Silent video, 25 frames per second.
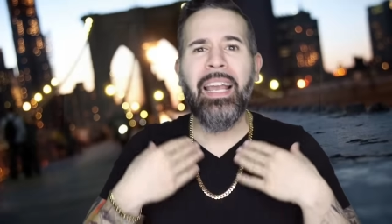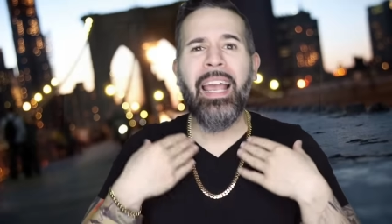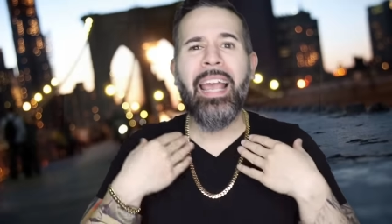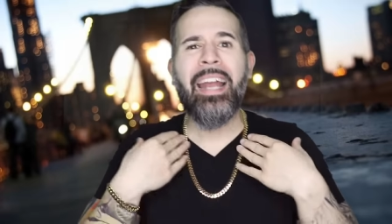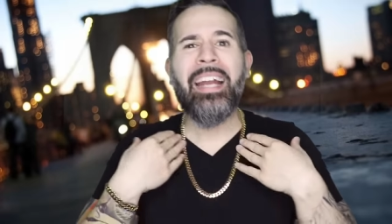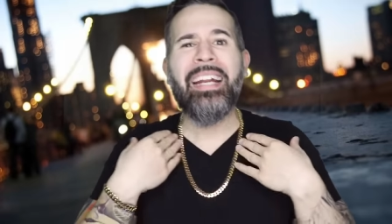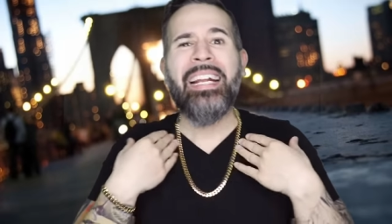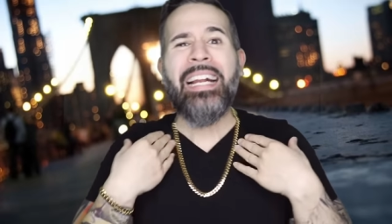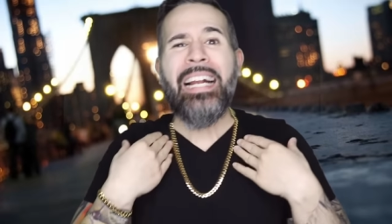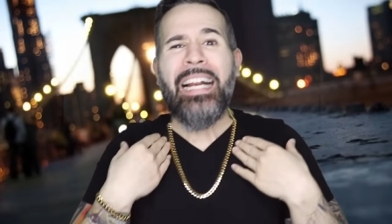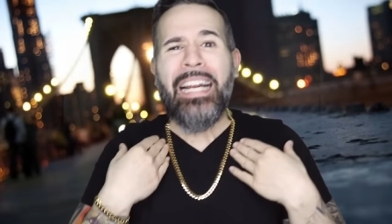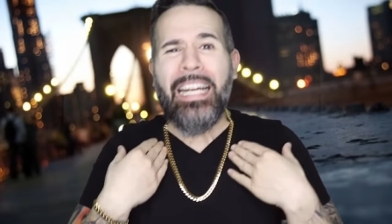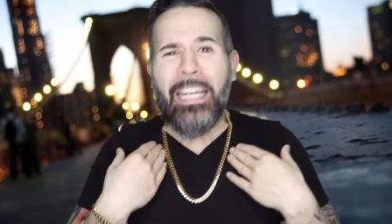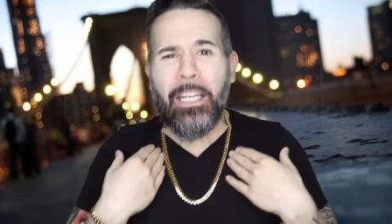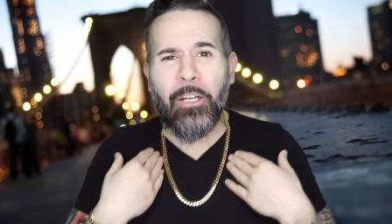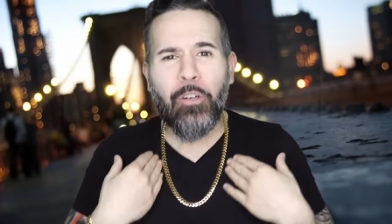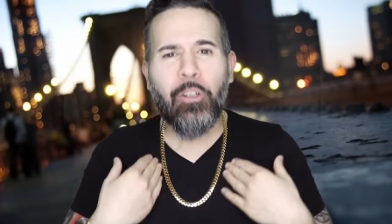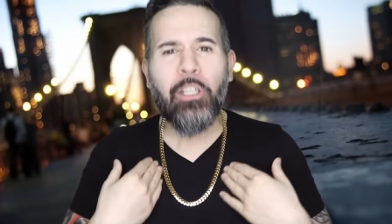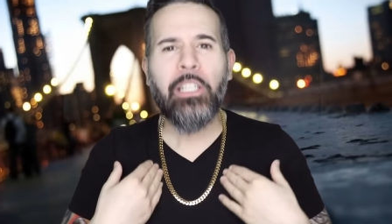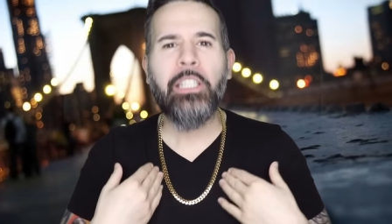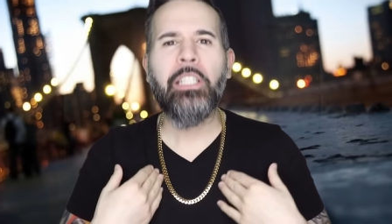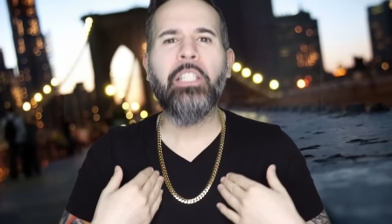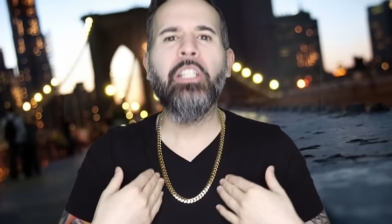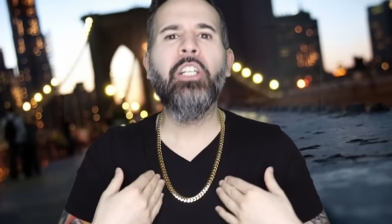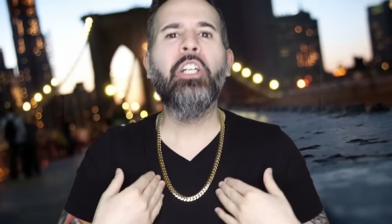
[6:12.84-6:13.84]
And
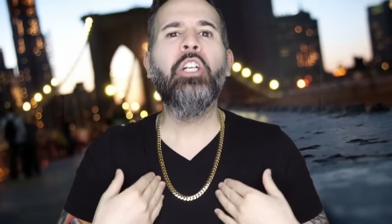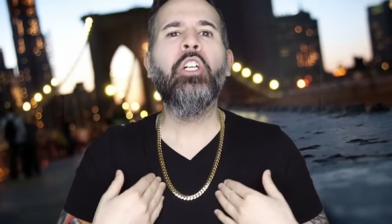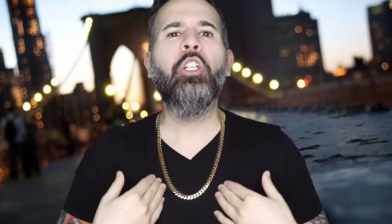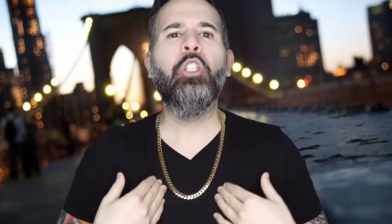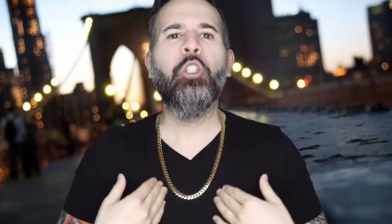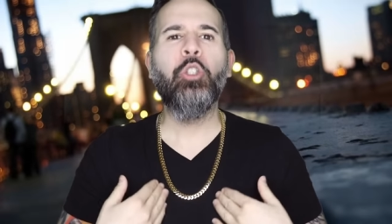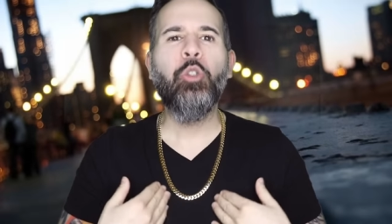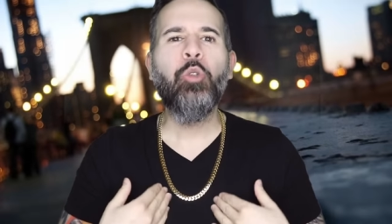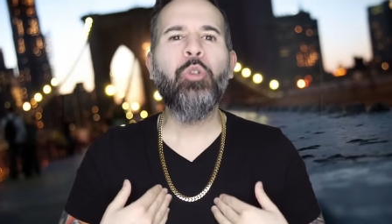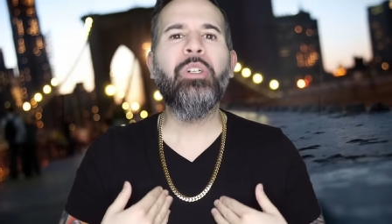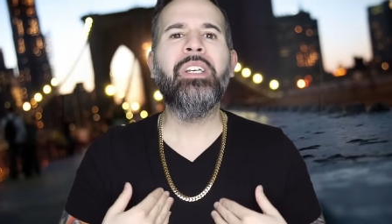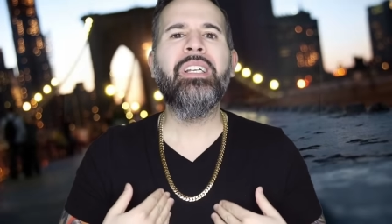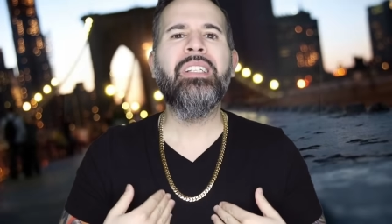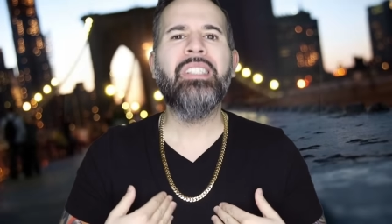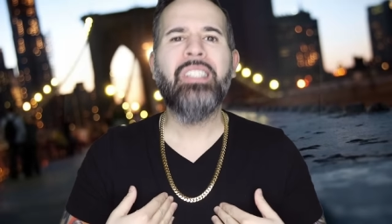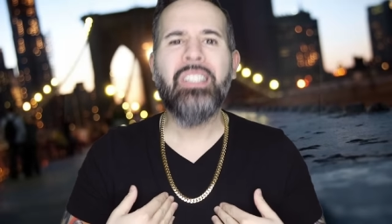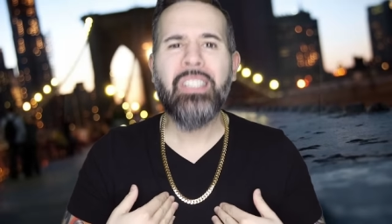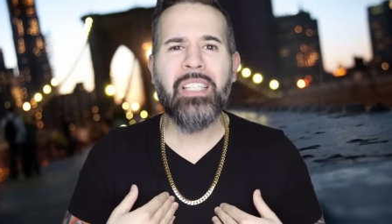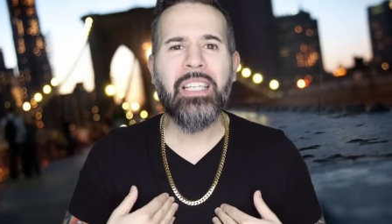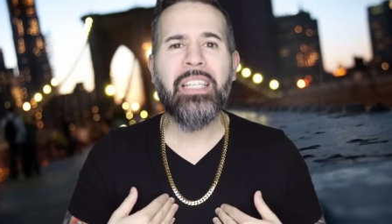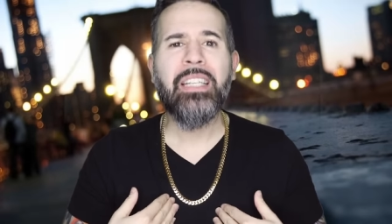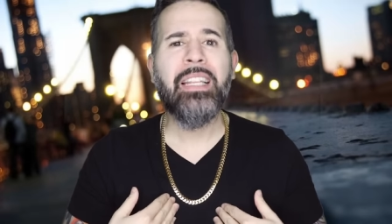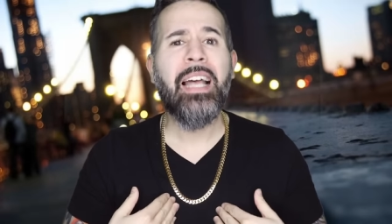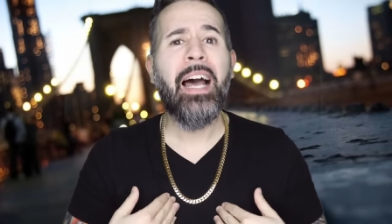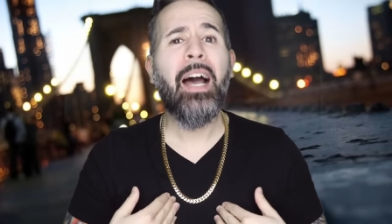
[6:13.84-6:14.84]
clearly you can
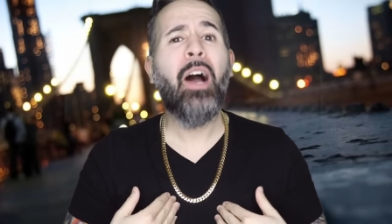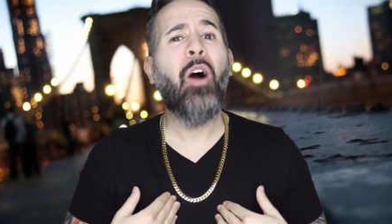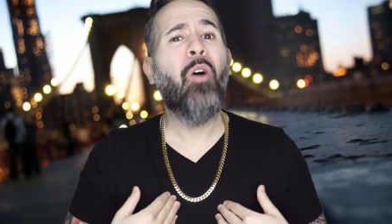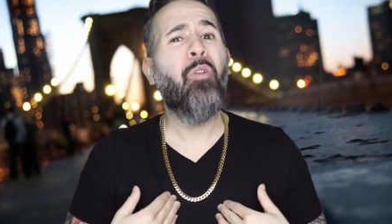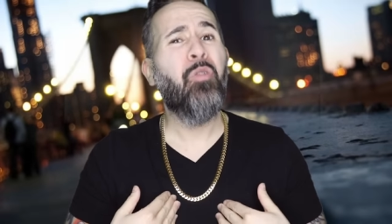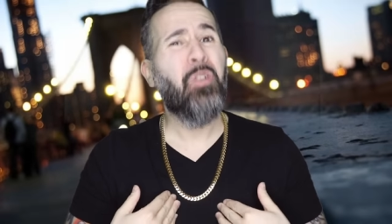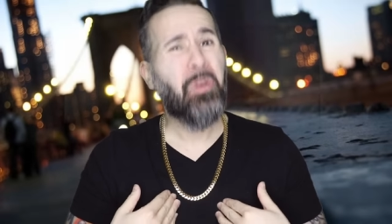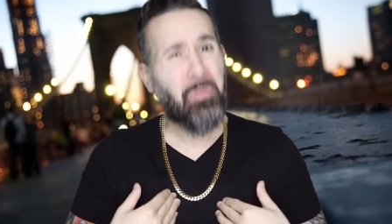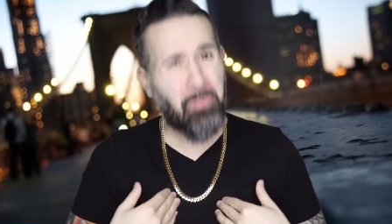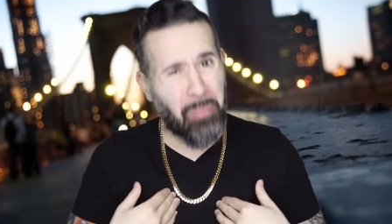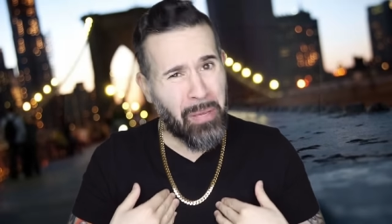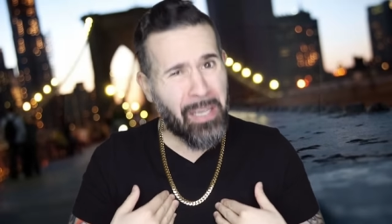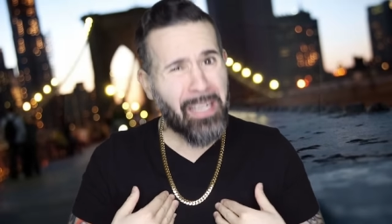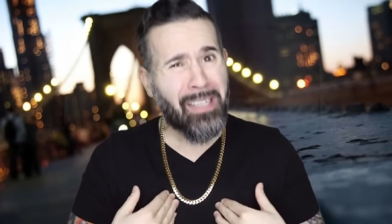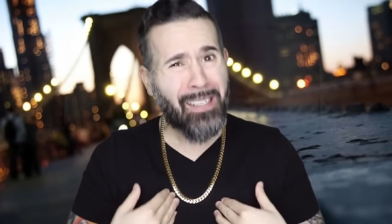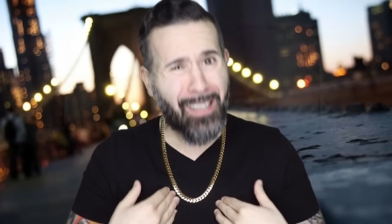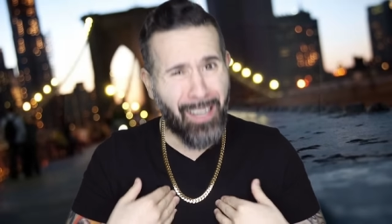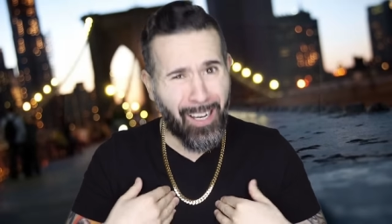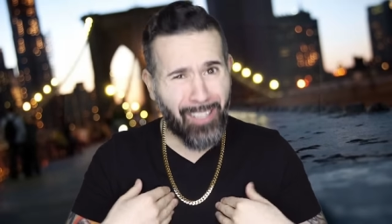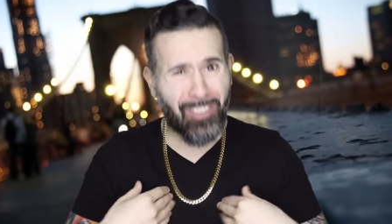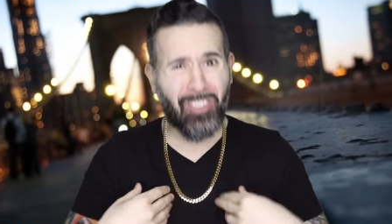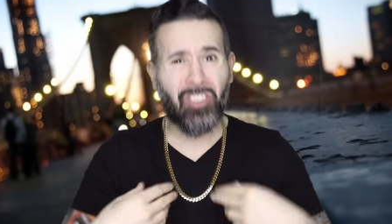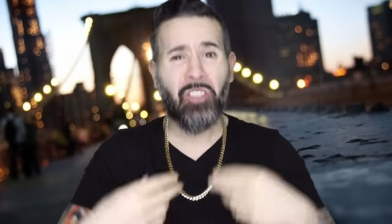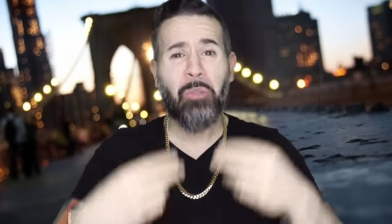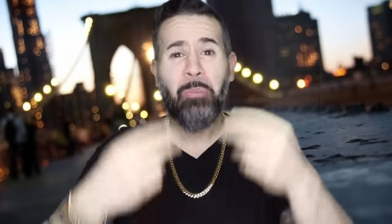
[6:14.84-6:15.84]
see that a repeat
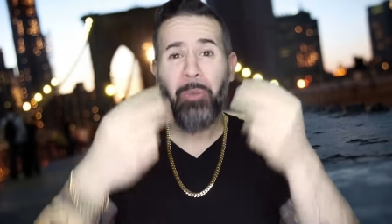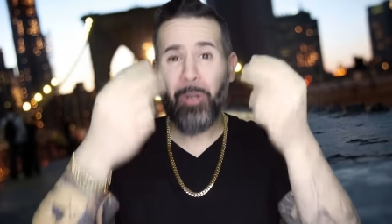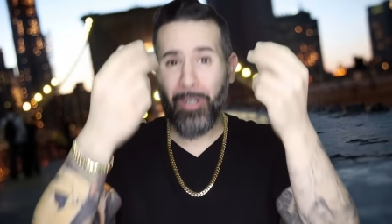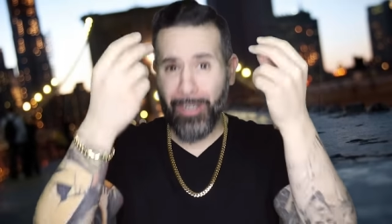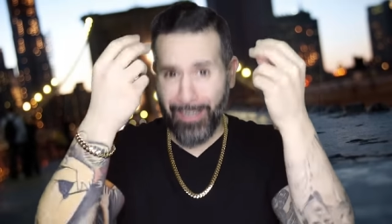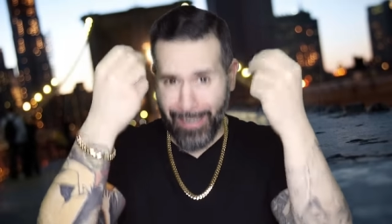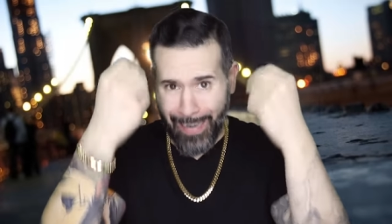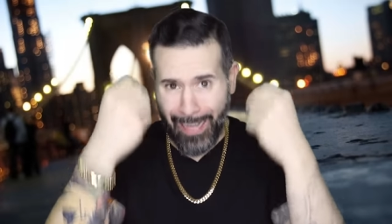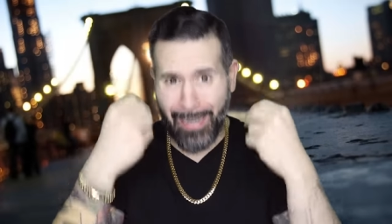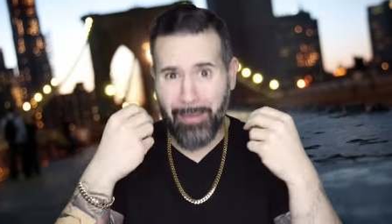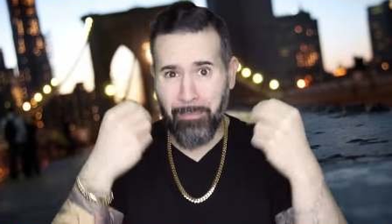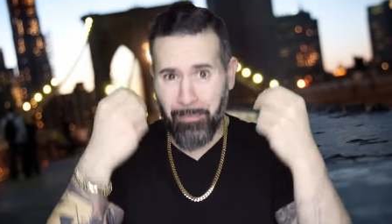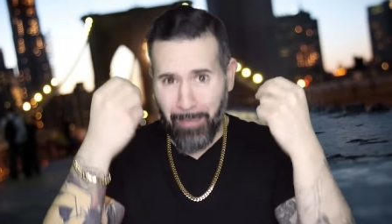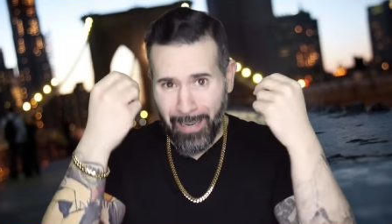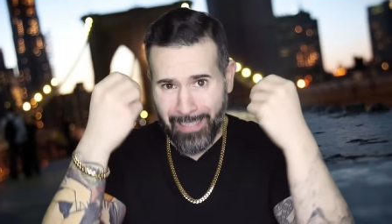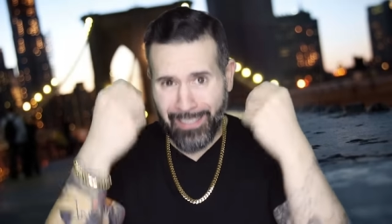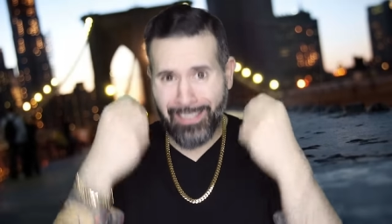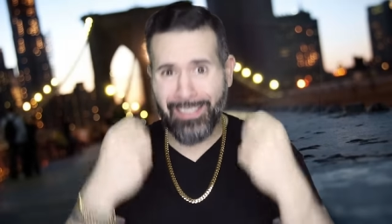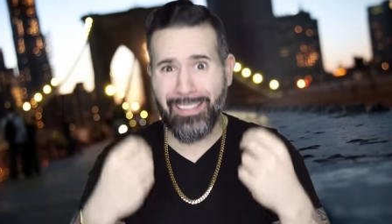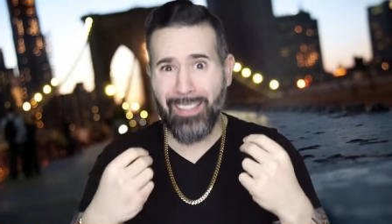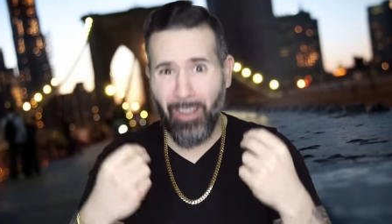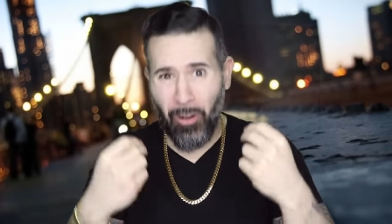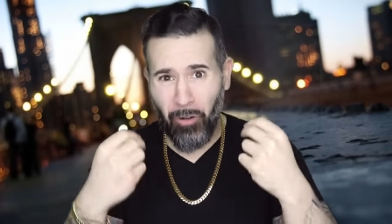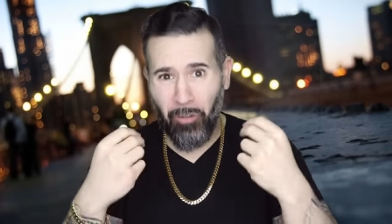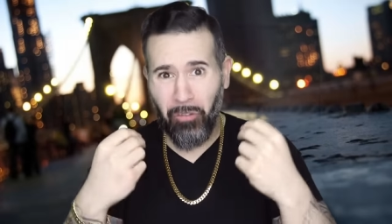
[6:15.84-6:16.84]
customer like
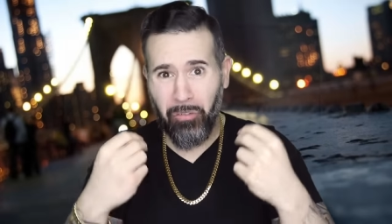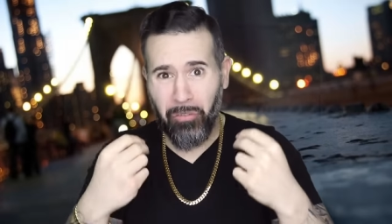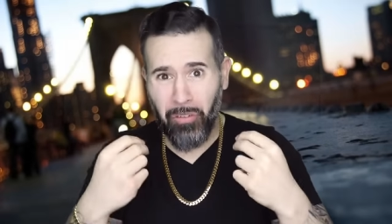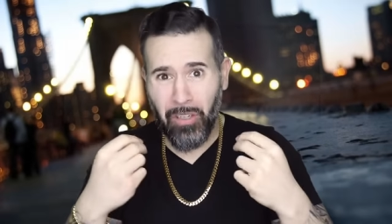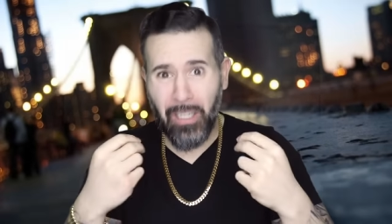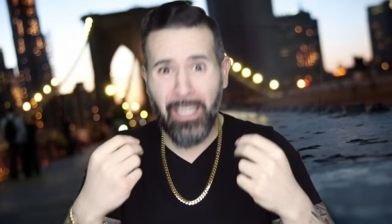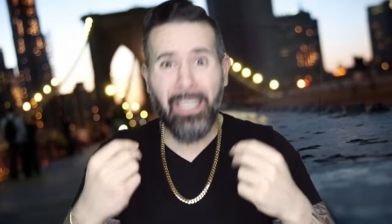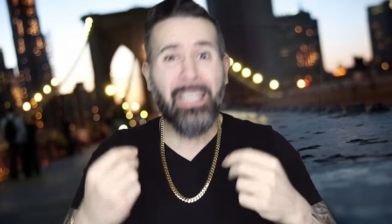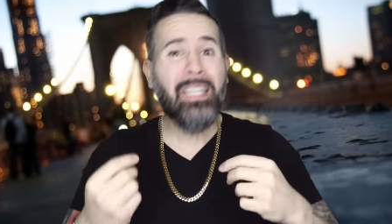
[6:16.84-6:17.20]
myself